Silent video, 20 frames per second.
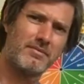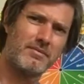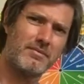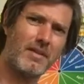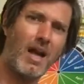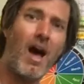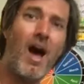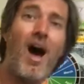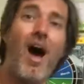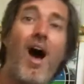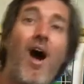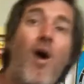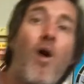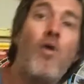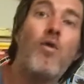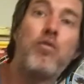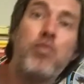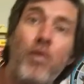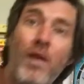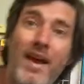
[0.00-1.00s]
Oh,
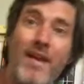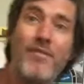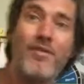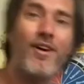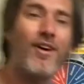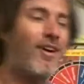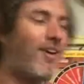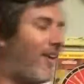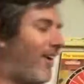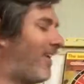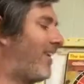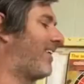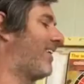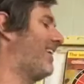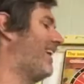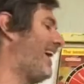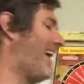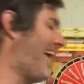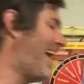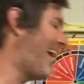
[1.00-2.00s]
River!
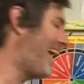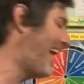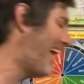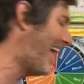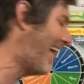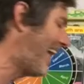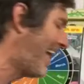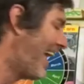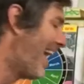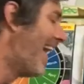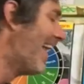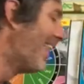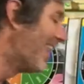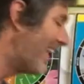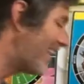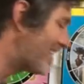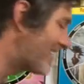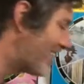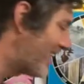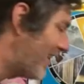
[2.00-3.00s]
That's
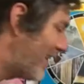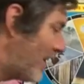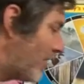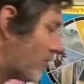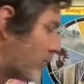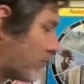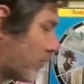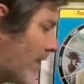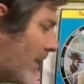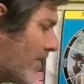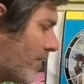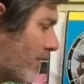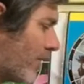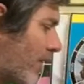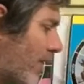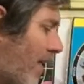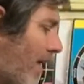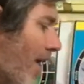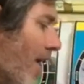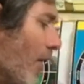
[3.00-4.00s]
good. And River,
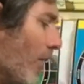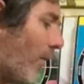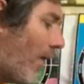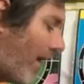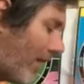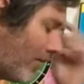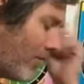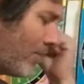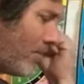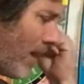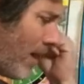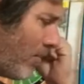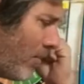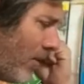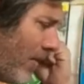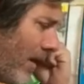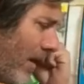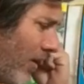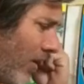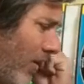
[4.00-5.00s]
well, I remember
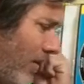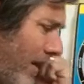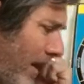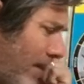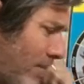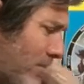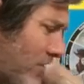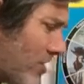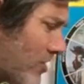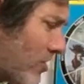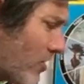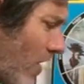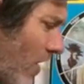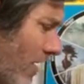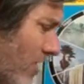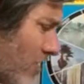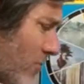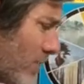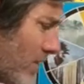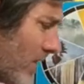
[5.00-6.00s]
that her name starts
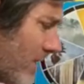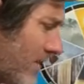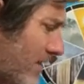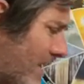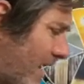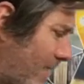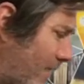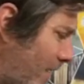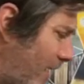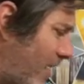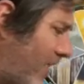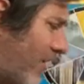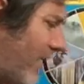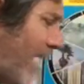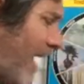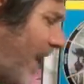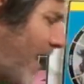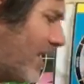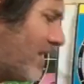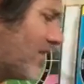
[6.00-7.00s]
with the same letter it
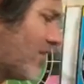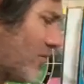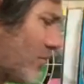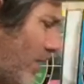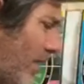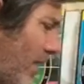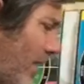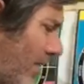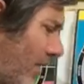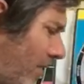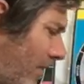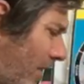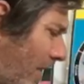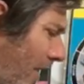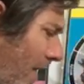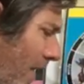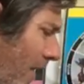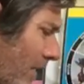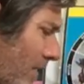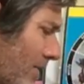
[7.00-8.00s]
ends with,
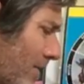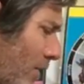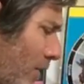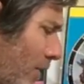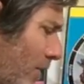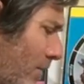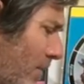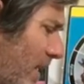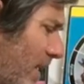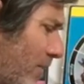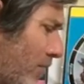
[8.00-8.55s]
so it'd be